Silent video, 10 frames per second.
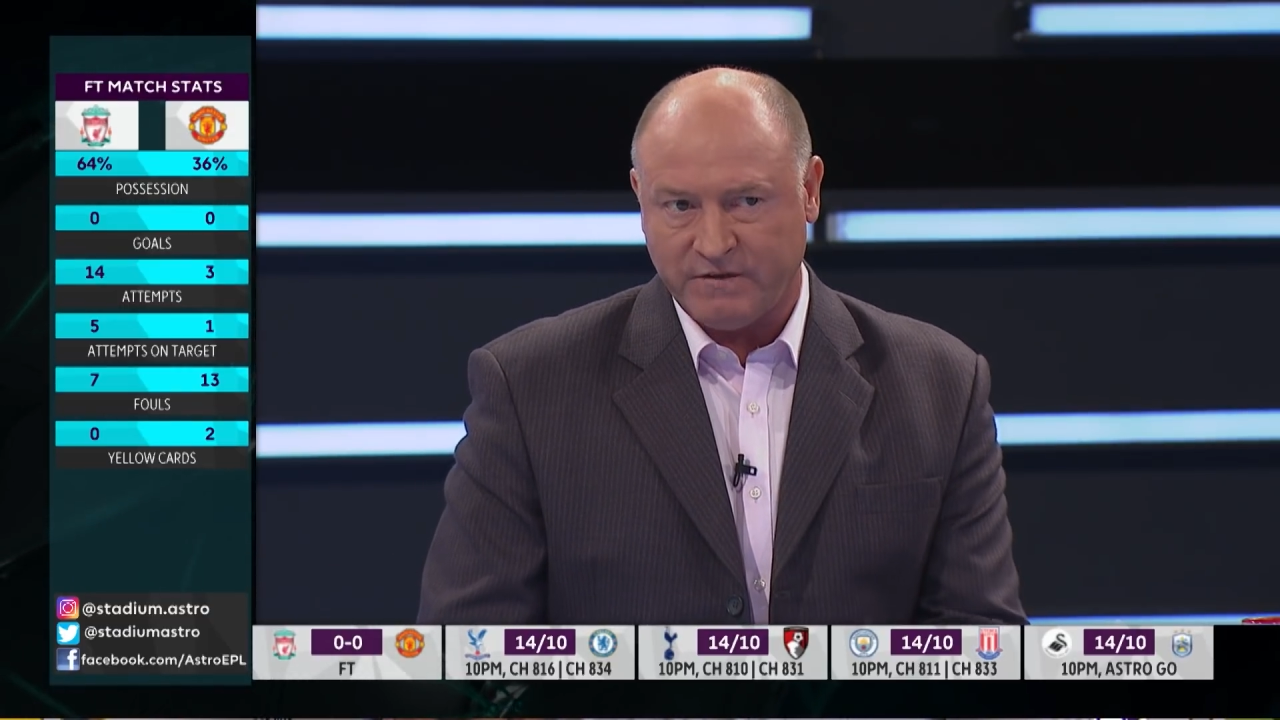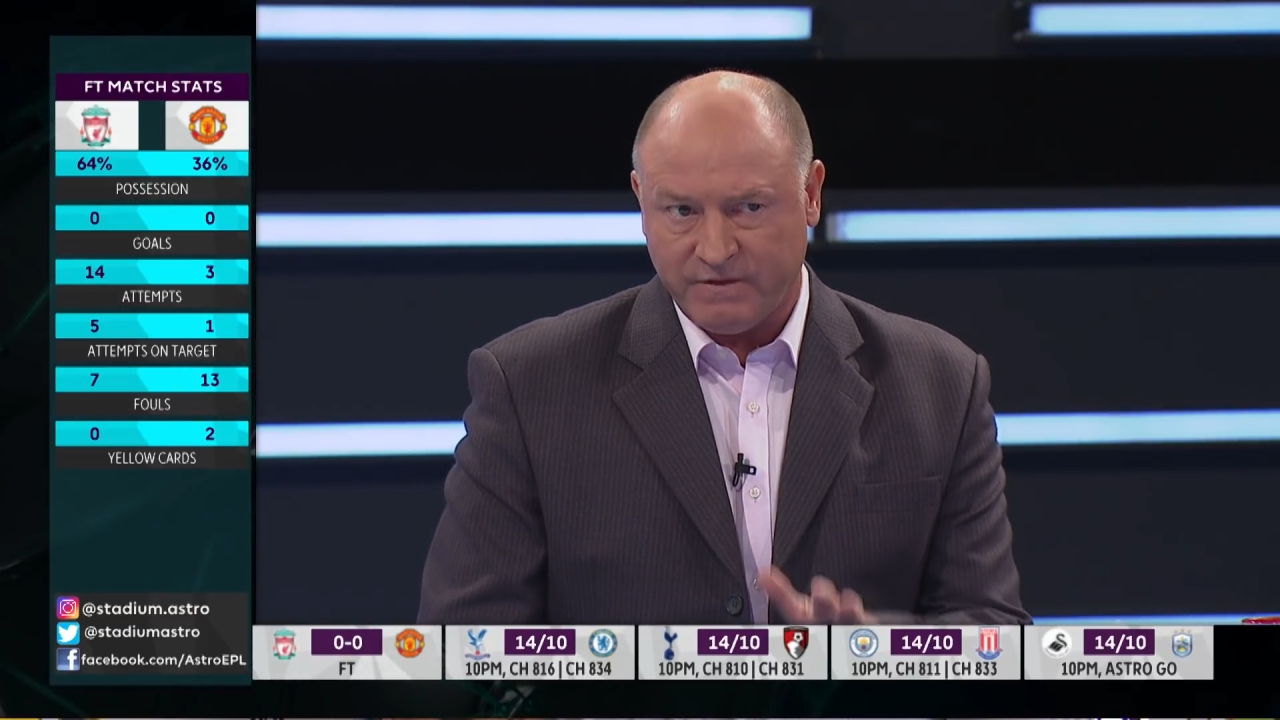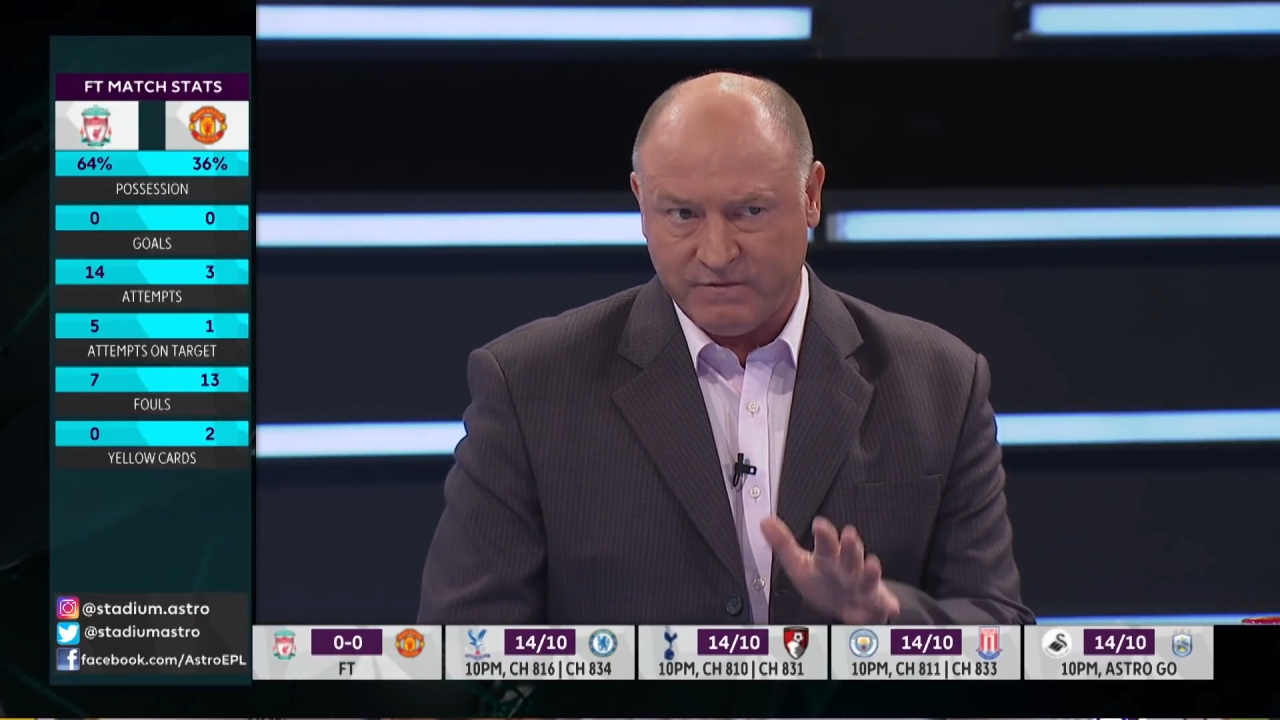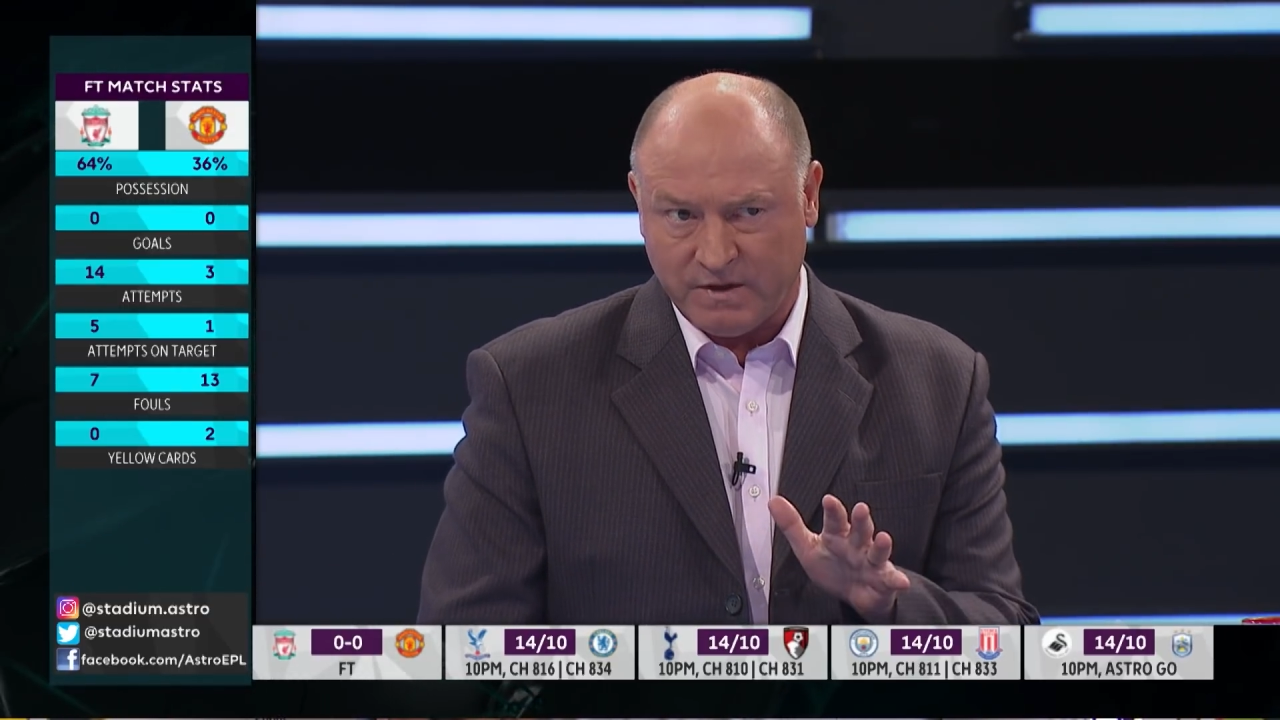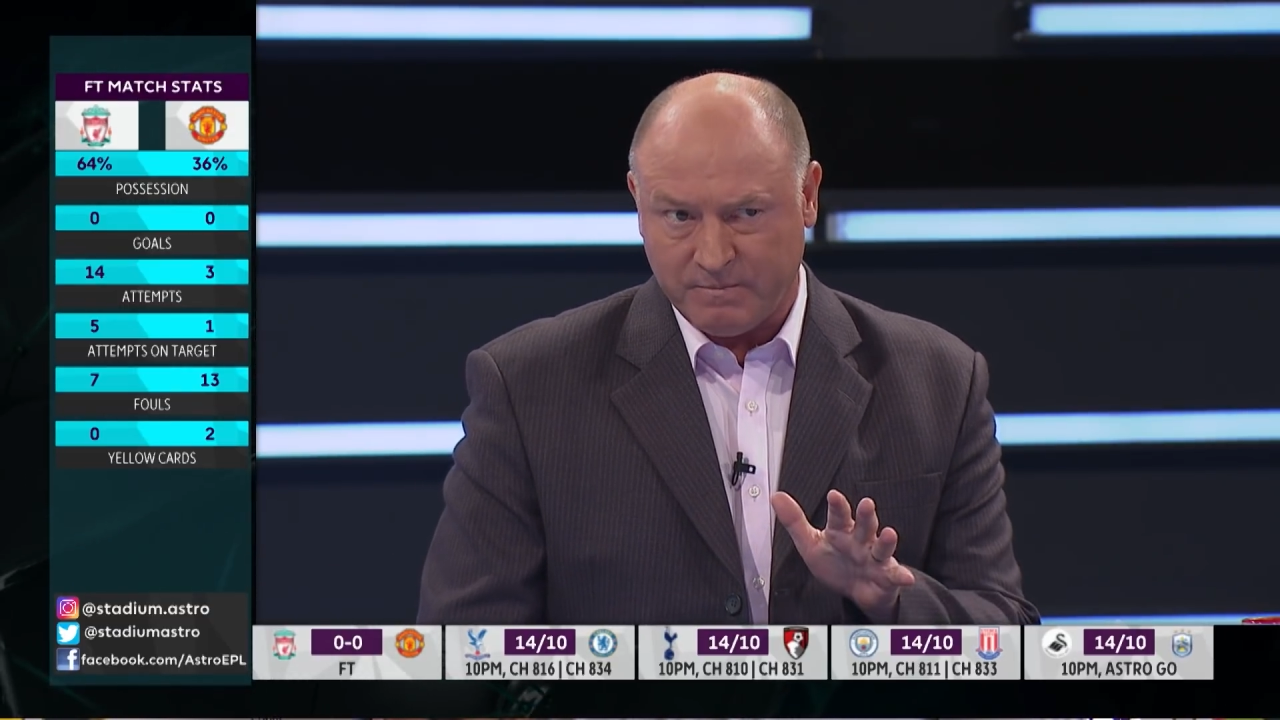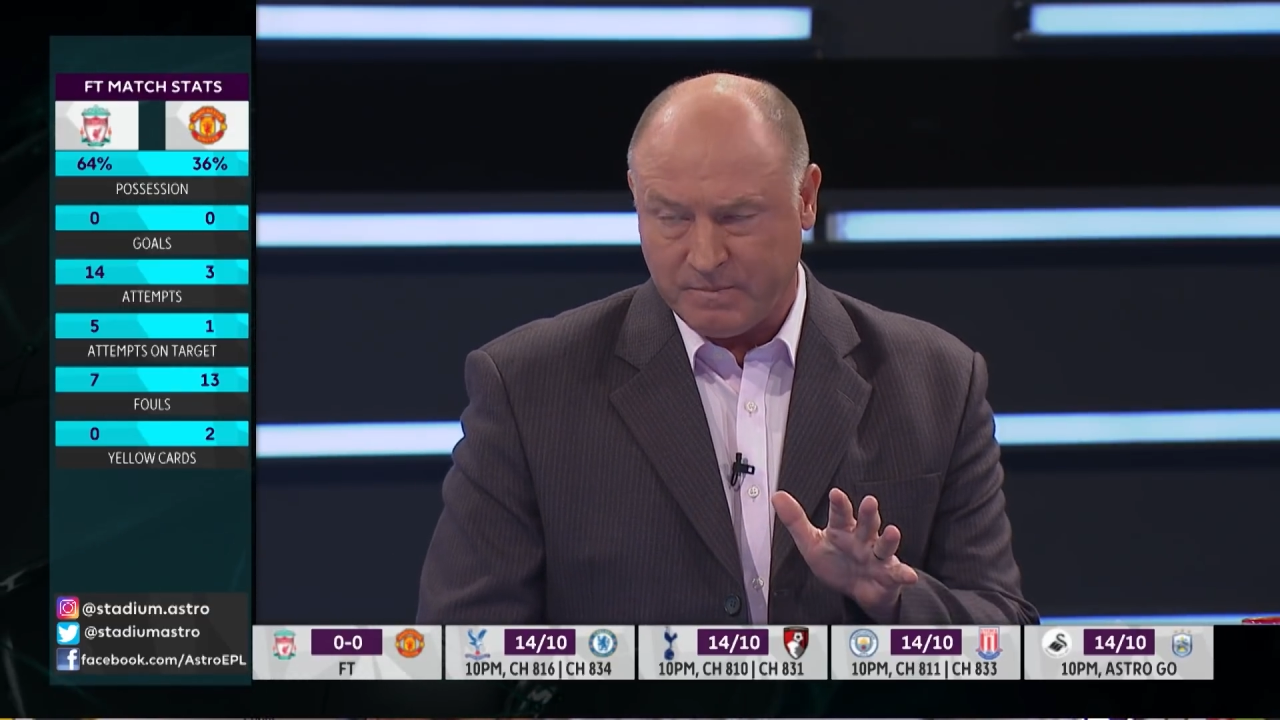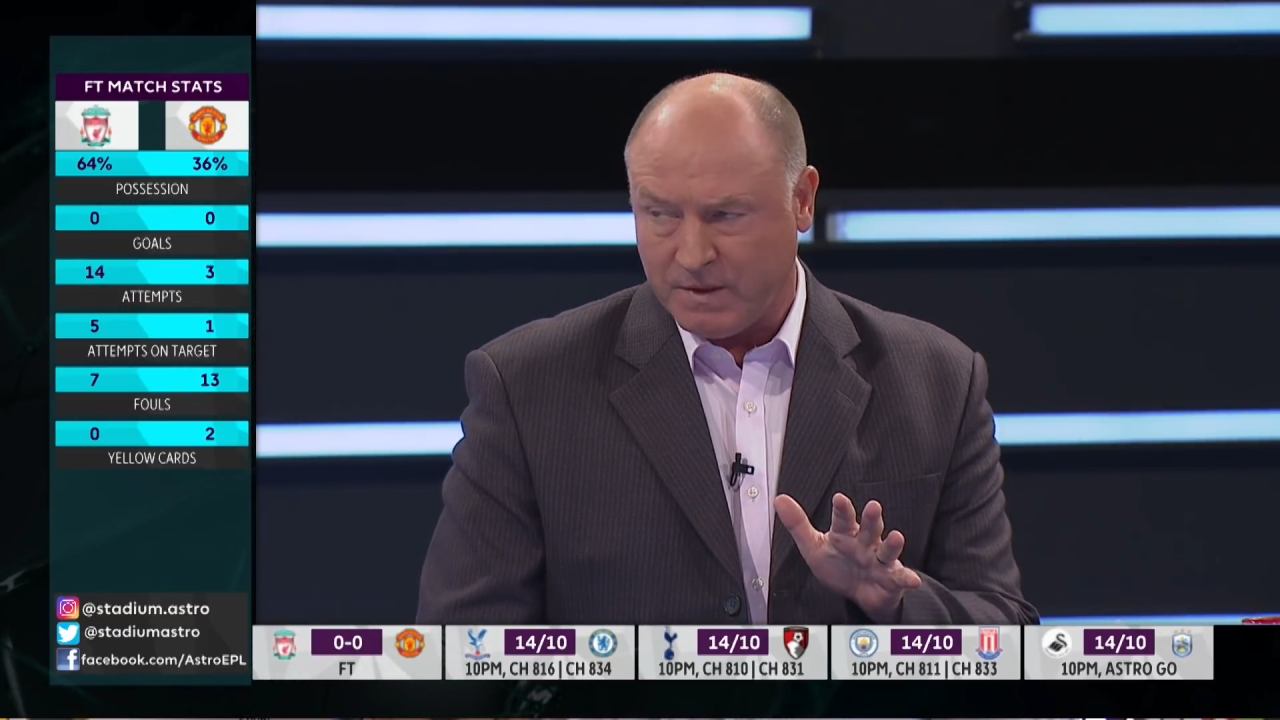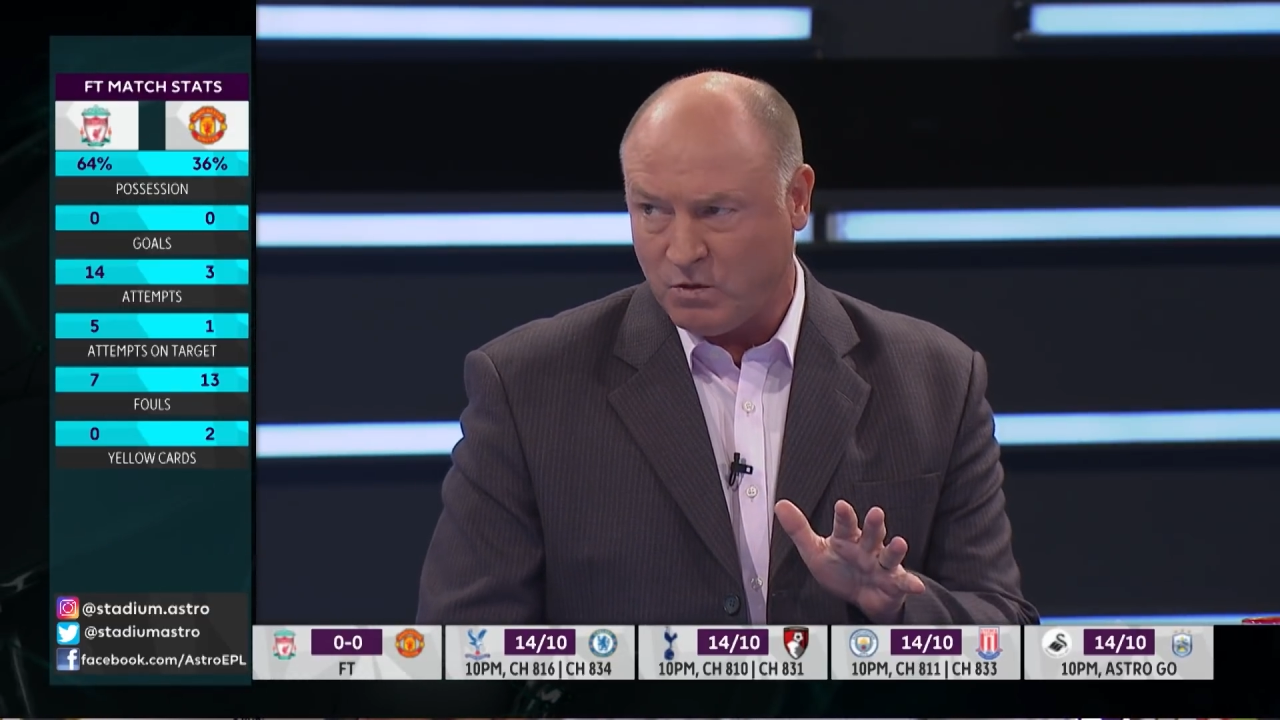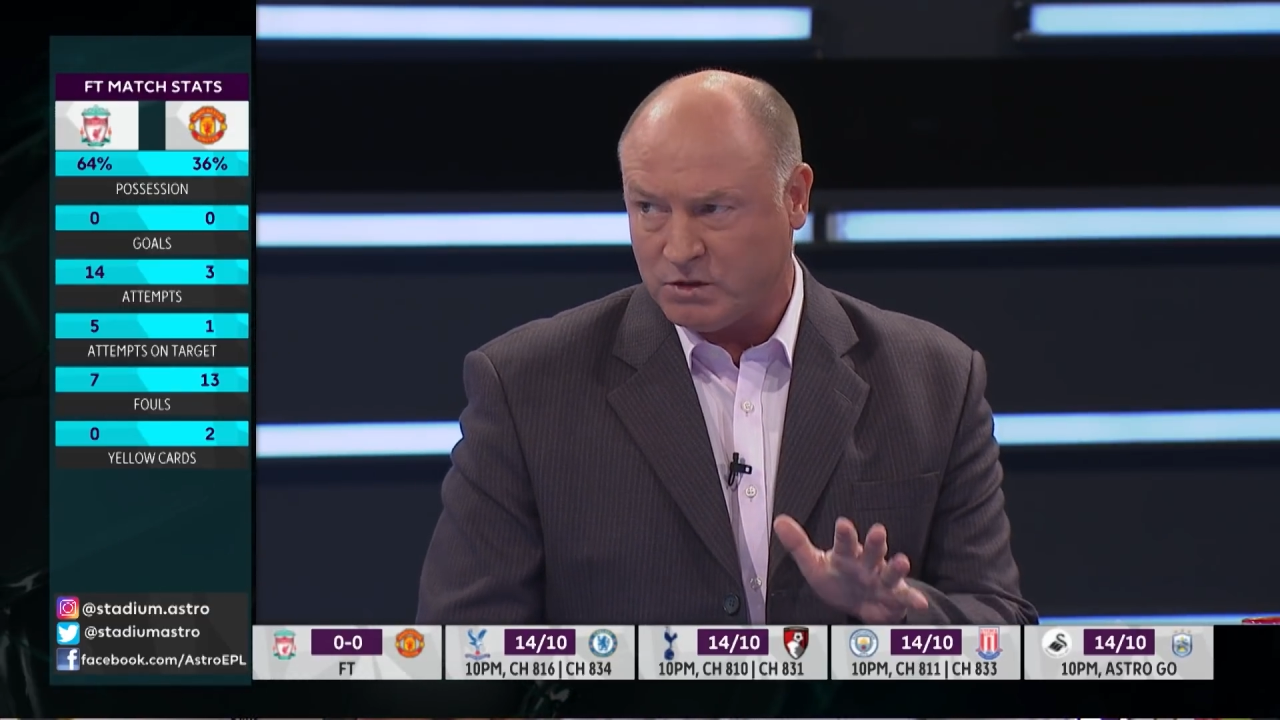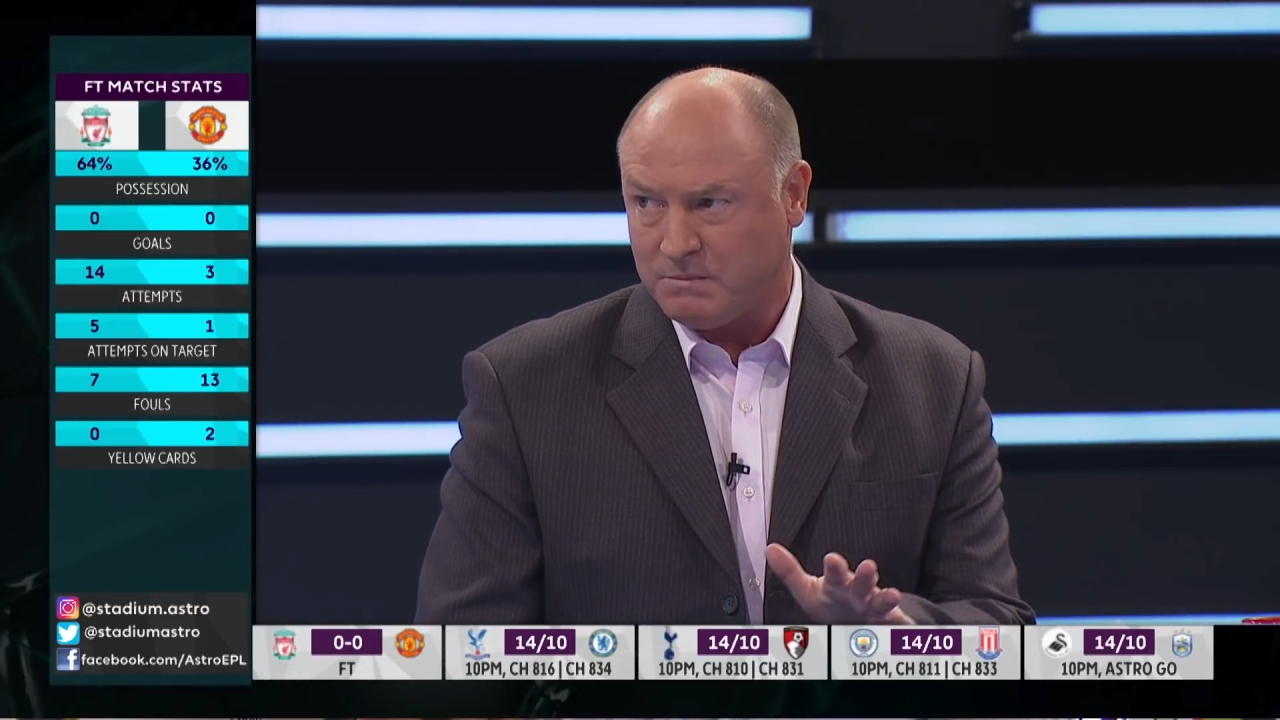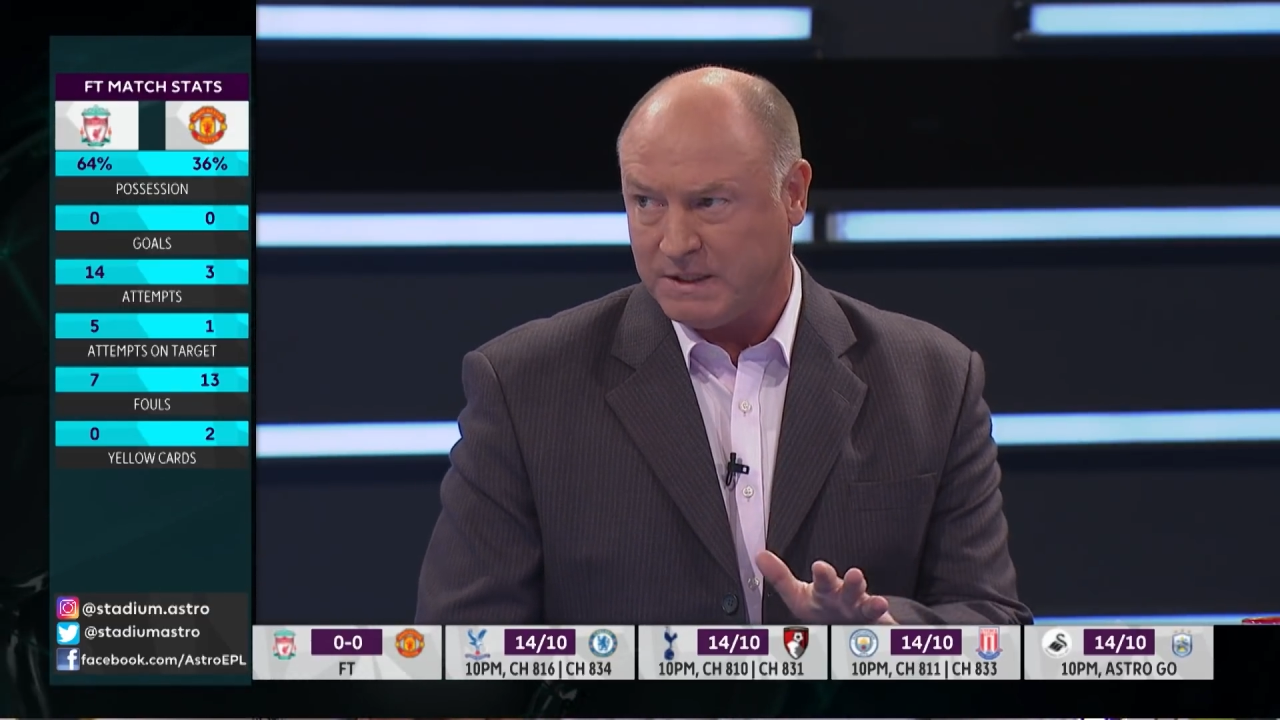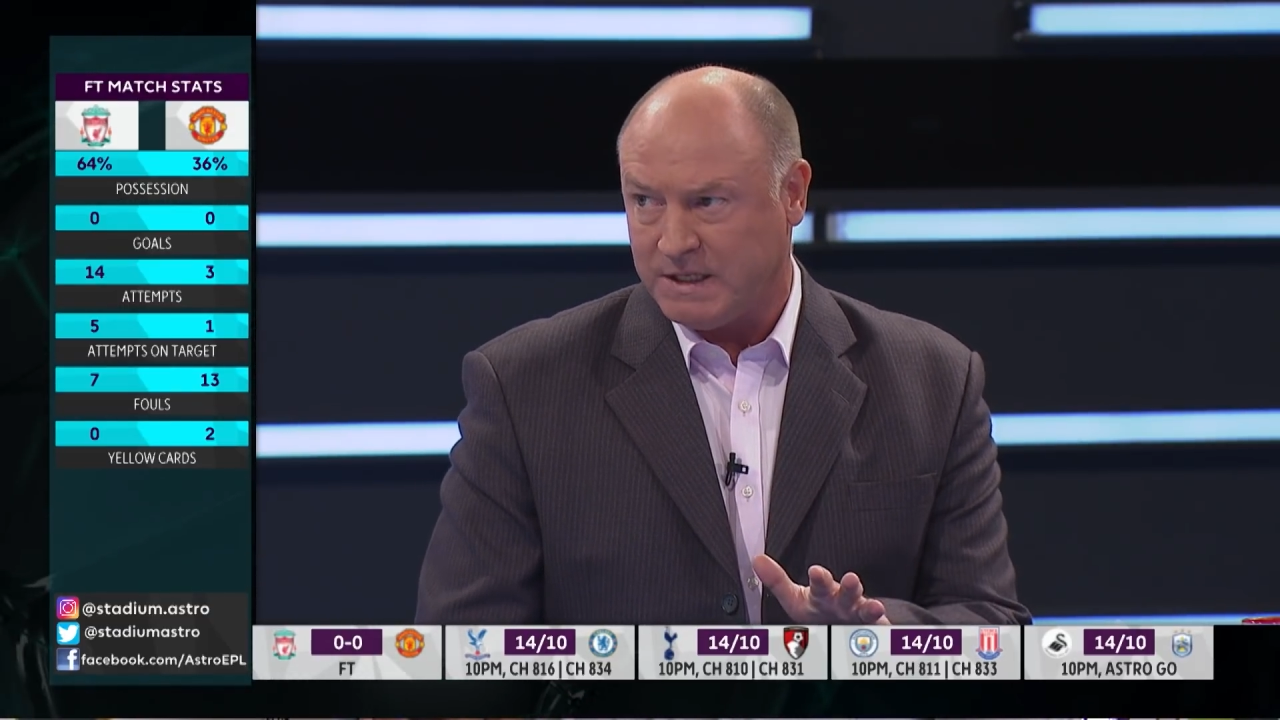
If I've been watching